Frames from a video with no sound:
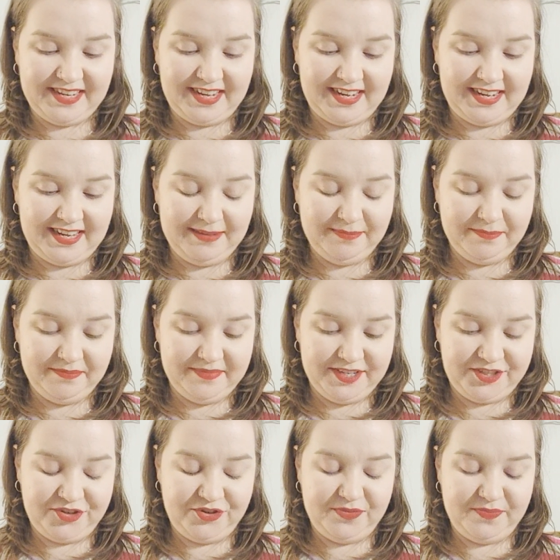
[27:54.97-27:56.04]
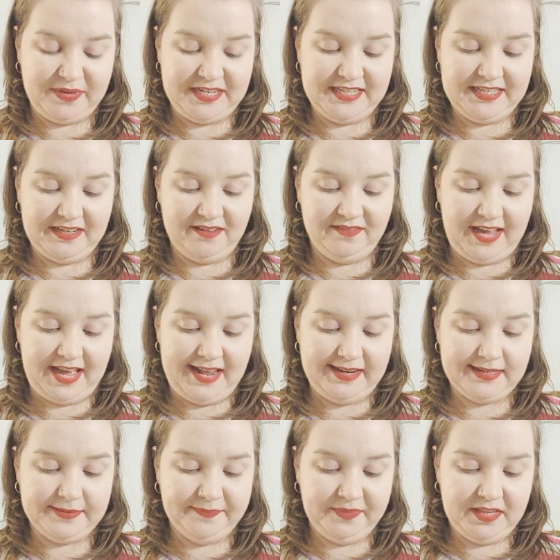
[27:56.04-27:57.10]
I measured myself,
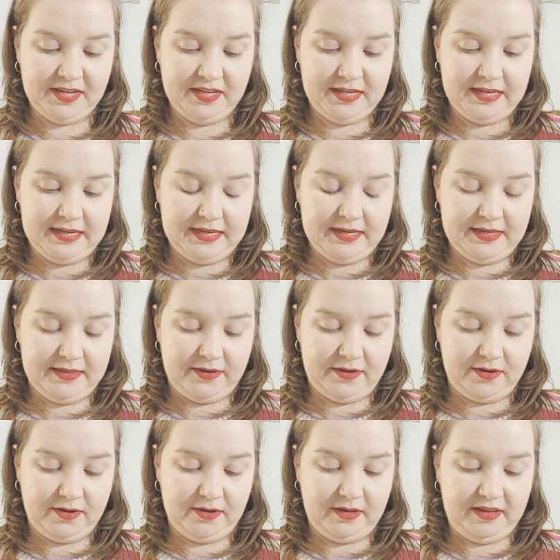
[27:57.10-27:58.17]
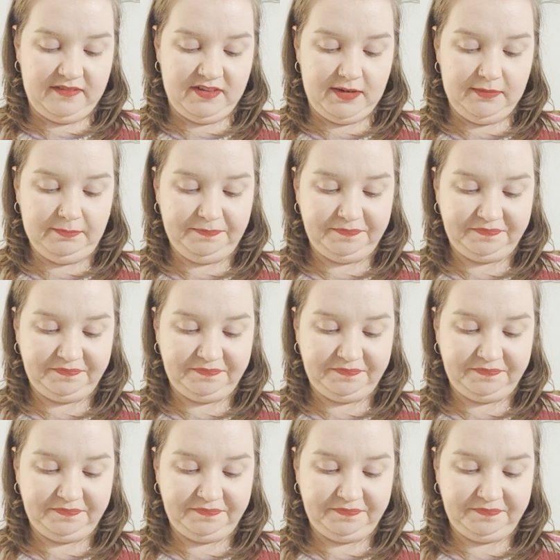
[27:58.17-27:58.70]
and the given